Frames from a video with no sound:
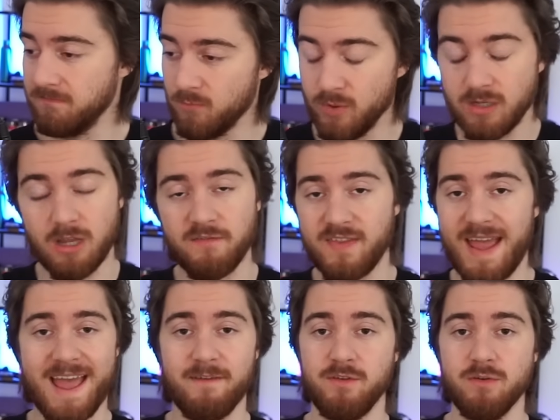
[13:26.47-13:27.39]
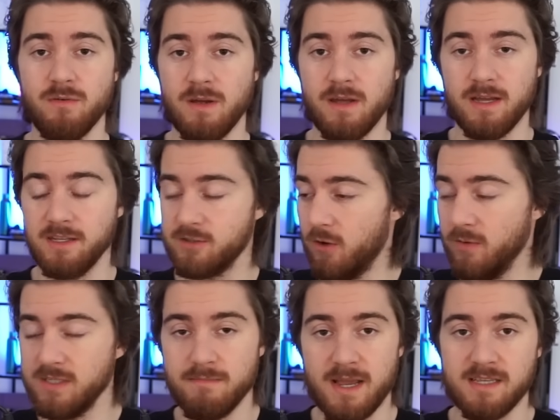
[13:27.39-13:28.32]
We'd love to have you. It's
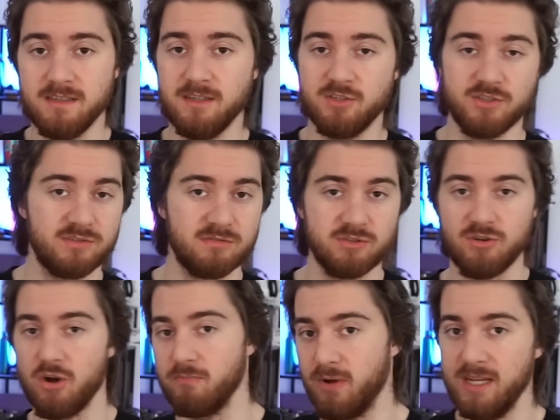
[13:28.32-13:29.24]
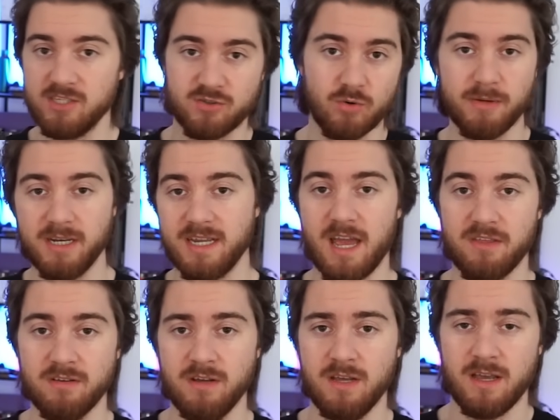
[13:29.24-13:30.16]
always amazing to just start brainstorming
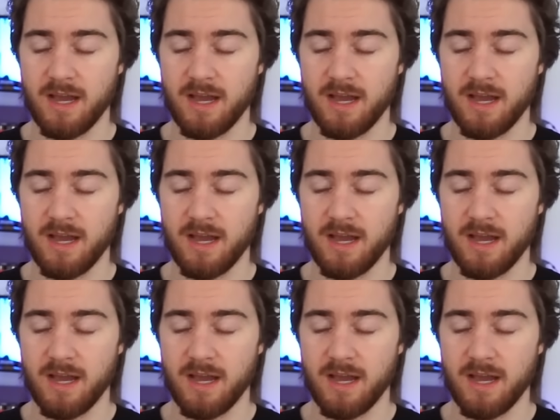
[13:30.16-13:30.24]
together.